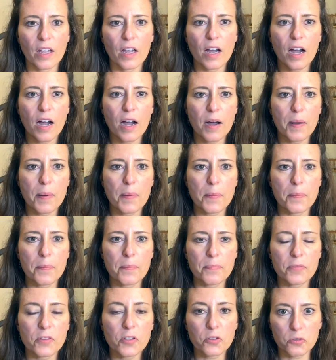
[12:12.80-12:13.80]

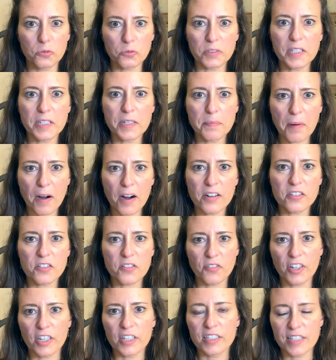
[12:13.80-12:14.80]
The 3 parts
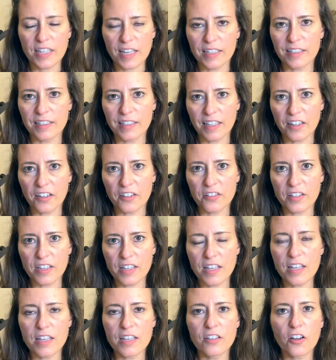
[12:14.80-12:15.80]
of our identity are the
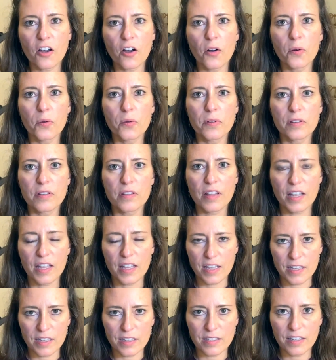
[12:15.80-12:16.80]
ego, the
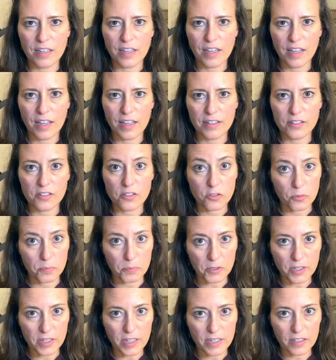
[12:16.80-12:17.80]
id, and the
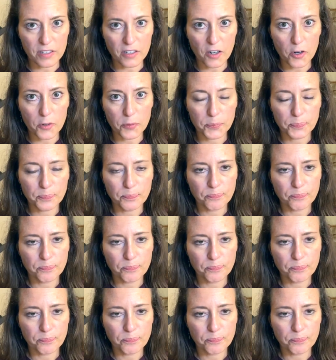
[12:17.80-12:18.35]
superego.